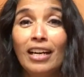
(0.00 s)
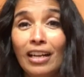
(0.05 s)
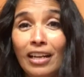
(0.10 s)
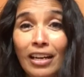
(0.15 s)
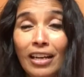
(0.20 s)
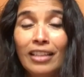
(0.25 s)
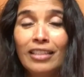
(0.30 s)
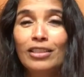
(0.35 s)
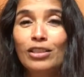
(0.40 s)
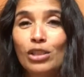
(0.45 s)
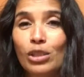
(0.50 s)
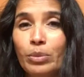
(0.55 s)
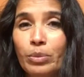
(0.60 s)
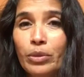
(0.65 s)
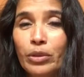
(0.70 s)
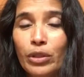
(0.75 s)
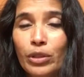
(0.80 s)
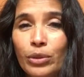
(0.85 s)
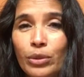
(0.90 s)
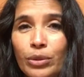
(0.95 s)
Oh, super
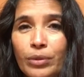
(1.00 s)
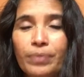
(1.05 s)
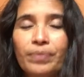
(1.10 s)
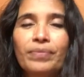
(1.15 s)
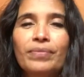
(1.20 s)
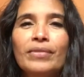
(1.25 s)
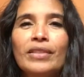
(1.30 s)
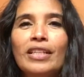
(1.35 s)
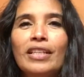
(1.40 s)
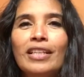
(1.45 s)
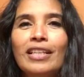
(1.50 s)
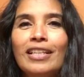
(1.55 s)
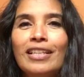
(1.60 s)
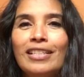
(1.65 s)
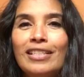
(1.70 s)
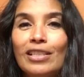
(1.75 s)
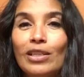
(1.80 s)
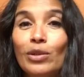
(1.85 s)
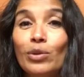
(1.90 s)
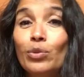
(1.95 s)
cool.
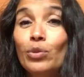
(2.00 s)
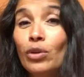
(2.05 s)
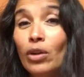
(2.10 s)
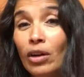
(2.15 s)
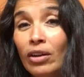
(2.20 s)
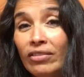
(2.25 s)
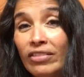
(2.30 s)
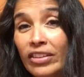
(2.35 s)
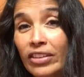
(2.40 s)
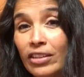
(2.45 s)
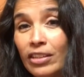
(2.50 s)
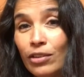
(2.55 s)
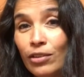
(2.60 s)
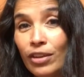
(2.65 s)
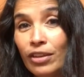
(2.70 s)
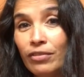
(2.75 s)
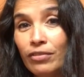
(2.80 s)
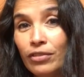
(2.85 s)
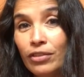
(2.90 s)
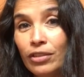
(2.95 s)
So we're all very
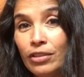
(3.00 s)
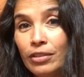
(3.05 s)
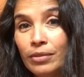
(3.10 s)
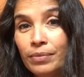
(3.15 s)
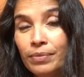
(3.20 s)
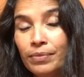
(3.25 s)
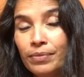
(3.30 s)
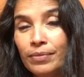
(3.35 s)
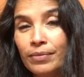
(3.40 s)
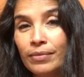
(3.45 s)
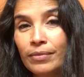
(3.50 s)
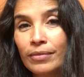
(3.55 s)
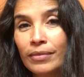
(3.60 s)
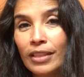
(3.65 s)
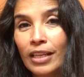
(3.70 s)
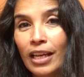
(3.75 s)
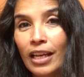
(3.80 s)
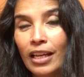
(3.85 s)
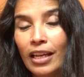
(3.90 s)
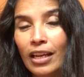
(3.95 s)
grateful.
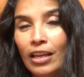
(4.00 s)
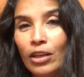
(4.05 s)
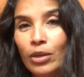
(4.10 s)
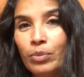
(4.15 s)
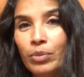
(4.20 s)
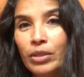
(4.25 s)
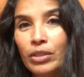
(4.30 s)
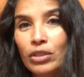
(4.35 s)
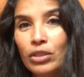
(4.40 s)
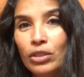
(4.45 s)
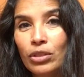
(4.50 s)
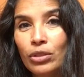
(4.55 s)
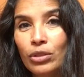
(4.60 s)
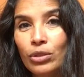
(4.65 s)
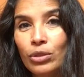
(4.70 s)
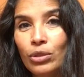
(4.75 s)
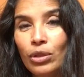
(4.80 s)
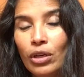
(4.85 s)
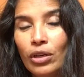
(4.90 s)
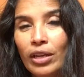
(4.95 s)
And I hope that
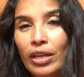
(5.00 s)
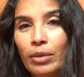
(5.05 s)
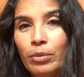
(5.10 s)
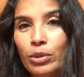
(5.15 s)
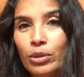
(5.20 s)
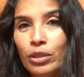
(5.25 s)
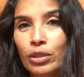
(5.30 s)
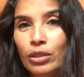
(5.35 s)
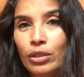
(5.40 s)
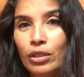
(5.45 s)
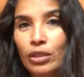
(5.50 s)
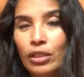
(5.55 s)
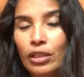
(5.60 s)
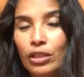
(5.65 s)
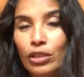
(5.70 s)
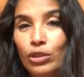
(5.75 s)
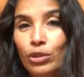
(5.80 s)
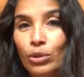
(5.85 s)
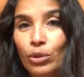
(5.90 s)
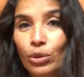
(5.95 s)
you are able to look
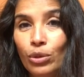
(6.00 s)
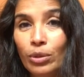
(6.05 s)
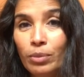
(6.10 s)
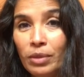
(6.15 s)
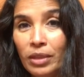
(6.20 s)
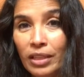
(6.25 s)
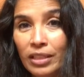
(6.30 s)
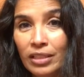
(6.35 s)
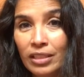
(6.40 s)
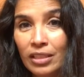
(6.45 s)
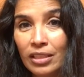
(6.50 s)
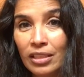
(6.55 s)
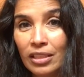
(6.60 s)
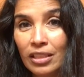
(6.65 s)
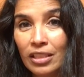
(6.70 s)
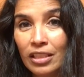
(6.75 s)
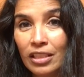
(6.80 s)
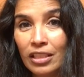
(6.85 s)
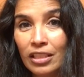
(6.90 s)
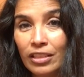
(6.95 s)
at your blessings
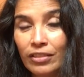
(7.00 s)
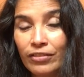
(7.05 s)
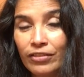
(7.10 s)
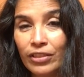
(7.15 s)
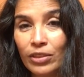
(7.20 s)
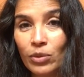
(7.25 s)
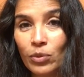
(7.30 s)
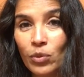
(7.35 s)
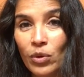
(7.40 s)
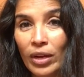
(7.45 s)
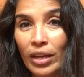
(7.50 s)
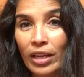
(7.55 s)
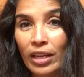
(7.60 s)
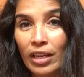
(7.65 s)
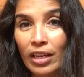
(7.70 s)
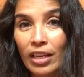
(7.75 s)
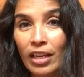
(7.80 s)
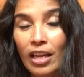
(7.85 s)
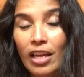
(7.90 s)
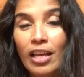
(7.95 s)
in a different
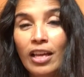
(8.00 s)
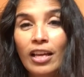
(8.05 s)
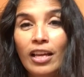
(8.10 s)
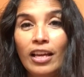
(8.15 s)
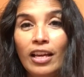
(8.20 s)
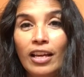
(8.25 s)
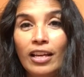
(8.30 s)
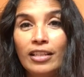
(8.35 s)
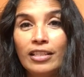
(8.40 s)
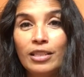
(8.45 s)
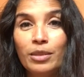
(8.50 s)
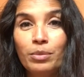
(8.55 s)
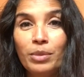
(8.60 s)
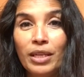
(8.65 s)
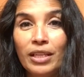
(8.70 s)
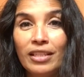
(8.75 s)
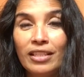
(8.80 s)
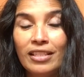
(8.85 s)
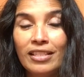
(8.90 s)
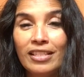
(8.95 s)
way and to
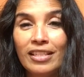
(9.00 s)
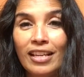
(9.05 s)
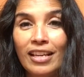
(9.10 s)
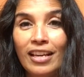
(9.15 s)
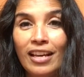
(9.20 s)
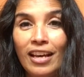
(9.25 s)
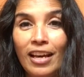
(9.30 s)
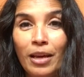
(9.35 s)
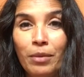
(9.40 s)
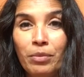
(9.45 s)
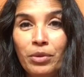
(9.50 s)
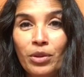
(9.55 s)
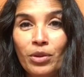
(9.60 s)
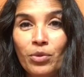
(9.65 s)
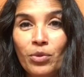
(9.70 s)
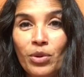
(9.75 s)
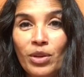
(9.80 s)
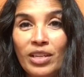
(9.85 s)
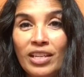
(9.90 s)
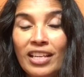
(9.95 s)
make this day a happier
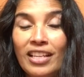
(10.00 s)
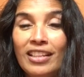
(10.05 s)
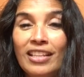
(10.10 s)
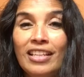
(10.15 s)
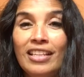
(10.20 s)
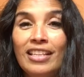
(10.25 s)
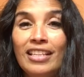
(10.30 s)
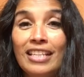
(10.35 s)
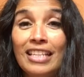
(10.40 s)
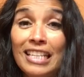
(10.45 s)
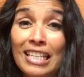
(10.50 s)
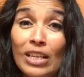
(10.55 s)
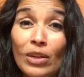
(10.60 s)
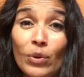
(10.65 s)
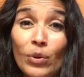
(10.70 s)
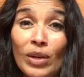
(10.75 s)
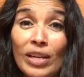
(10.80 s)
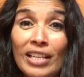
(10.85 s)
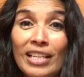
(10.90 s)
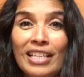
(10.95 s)
one. And then, you know
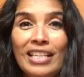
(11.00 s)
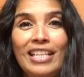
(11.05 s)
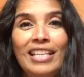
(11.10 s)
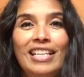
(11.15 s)
what?